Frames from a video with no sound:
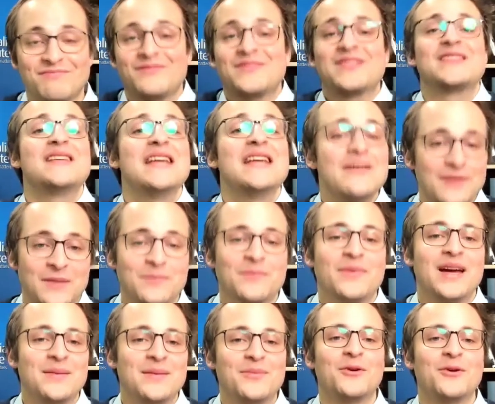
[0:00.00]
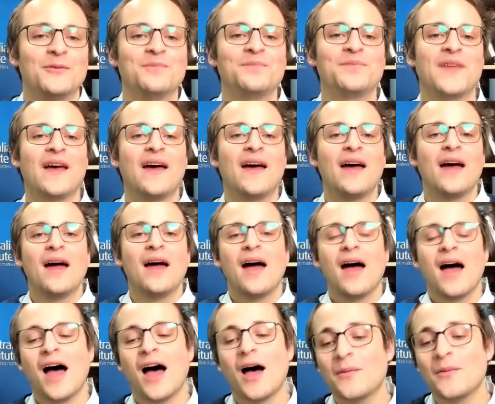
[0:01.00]
deceiving people.
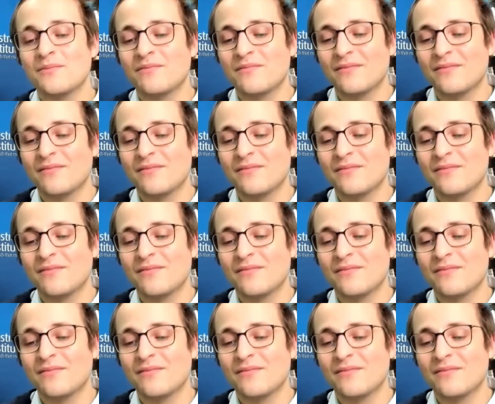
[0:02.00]
I